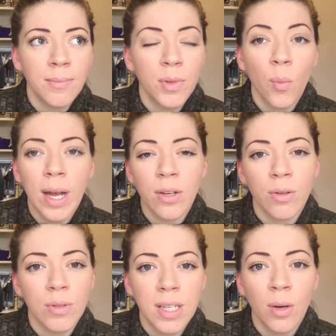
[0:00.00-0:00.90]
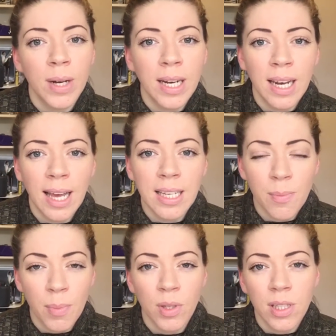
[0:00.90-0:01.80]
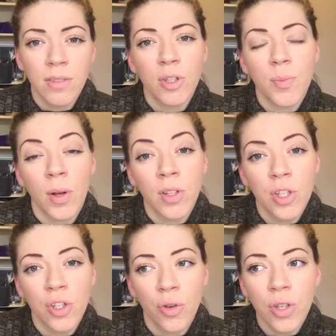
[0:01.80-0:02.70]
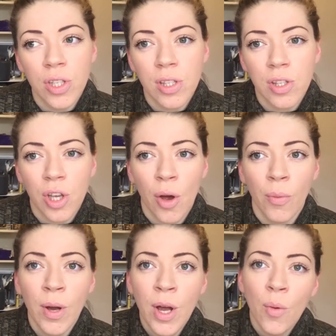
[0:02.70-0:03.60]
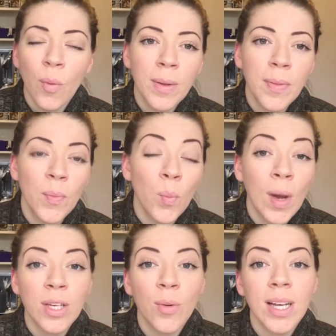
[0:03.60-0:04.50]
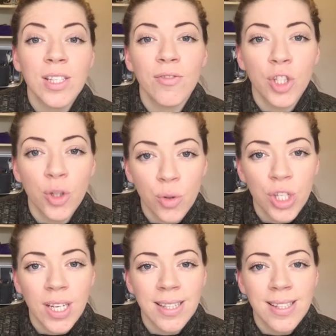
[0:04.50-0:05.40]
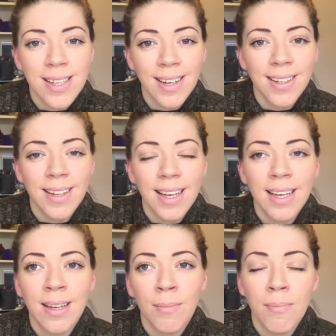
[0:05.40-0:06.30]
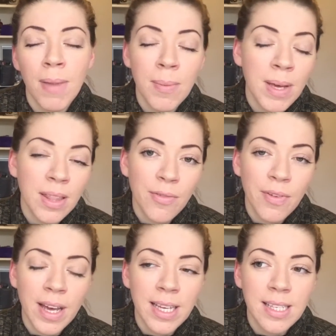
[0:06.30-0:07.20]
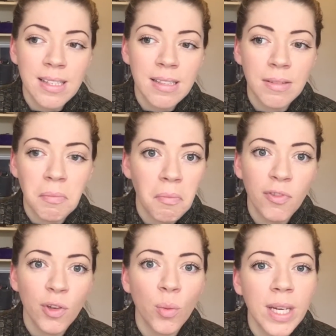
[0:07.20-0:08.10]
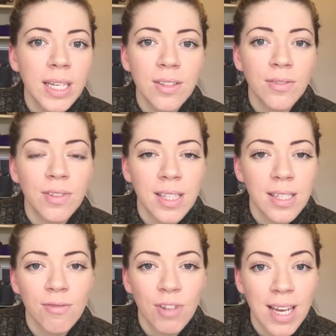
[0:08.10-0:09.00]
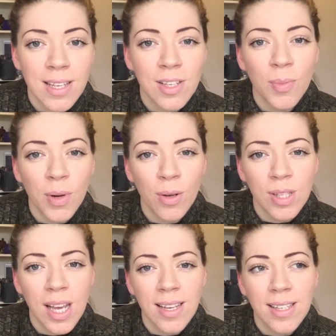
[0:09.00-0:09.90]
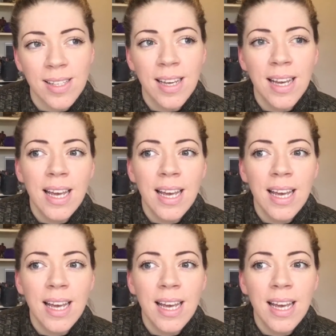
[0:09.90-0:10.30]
the way you deal with it, like as a bodily response, adjusts. So when you had to reduce your insulin, maybe in the first few weeks of this rehearsal process,